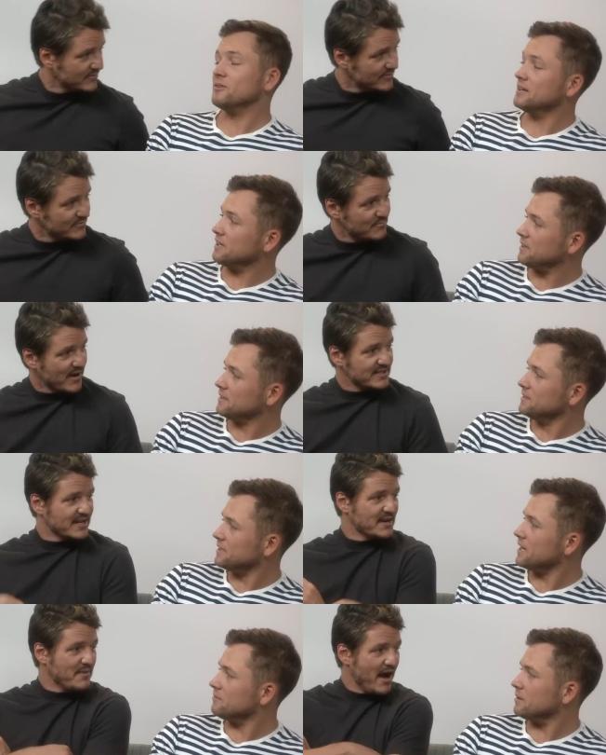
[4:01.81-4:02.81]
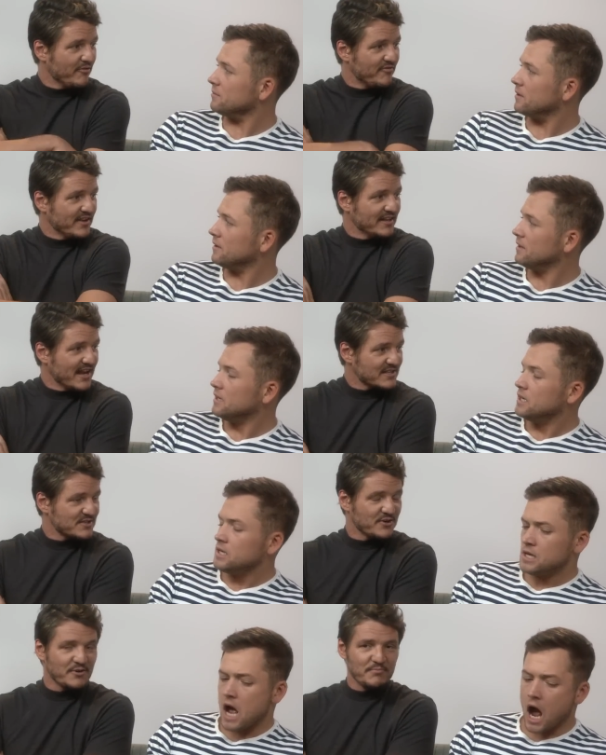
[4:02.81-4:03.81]
Speaker 1: Really? In my denim, denim outfit number.
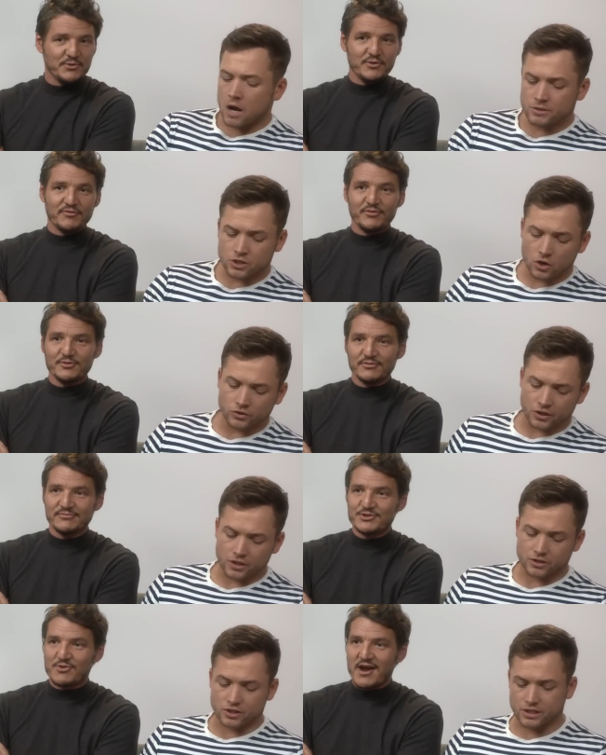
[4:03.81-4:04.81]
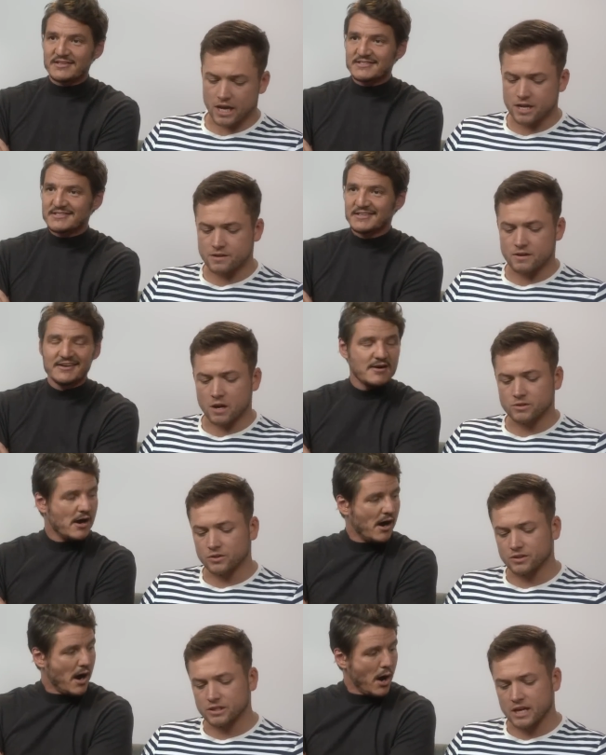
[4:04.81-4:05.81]
next to her. I was told that dress.
Speaker 2: today. I was
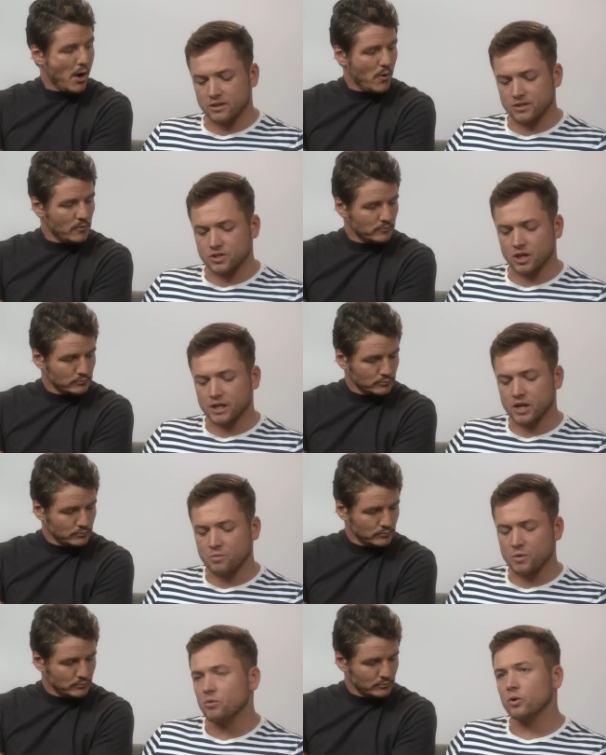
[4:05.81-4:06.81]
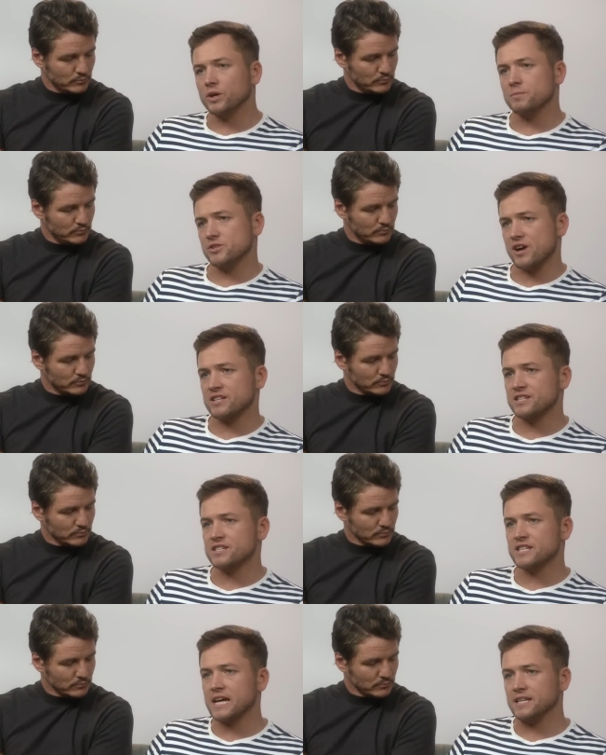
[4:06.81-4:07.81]
told that today on this junket we were all going to be dressed
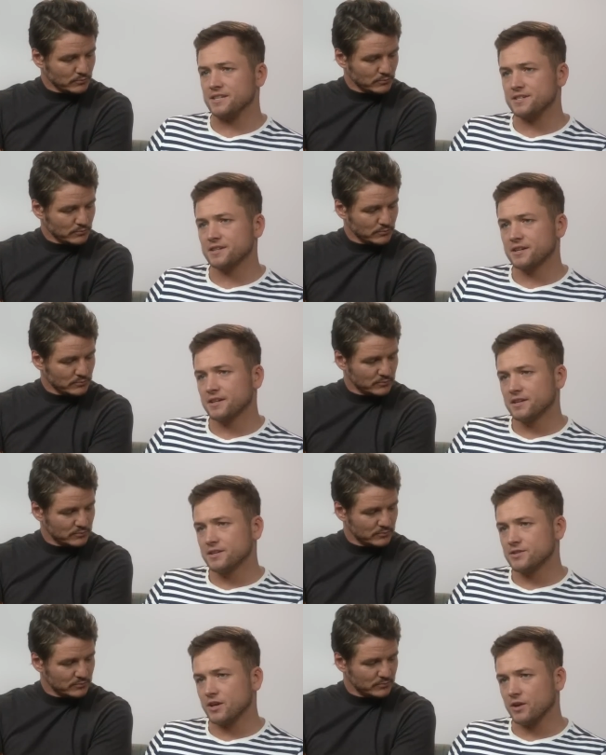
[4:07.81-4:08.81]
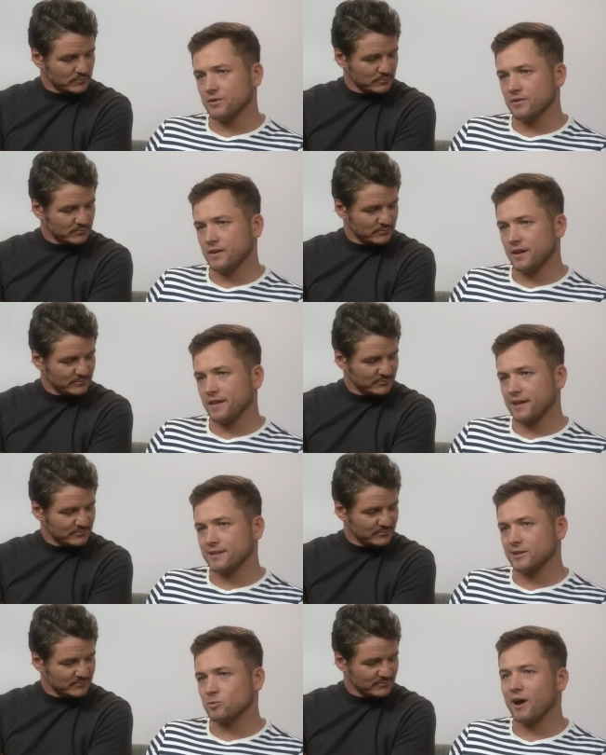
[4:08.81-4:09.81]
as sailors. So that, that,
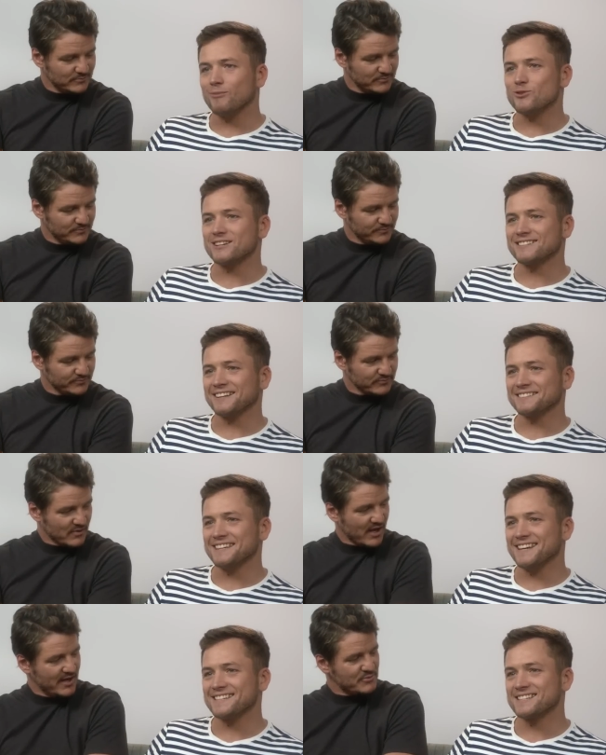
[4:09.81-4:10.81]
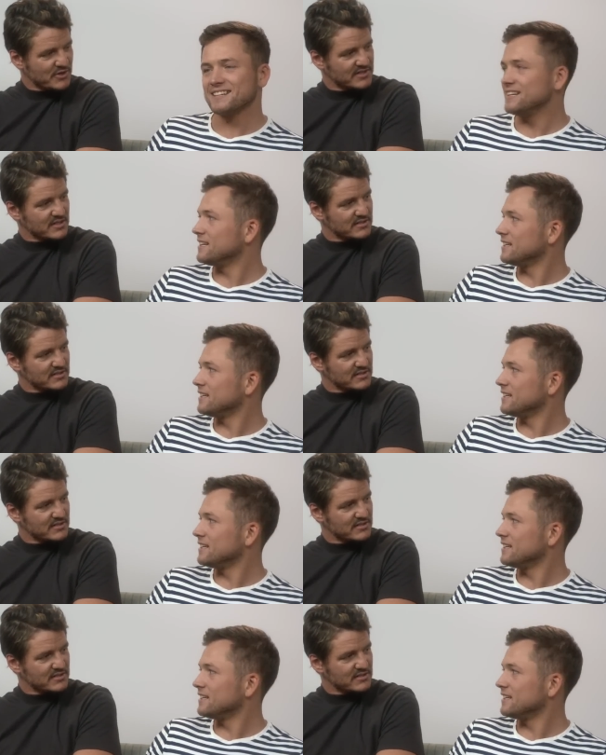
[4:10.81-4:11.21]
that's why I'm dressed like this. I am dressed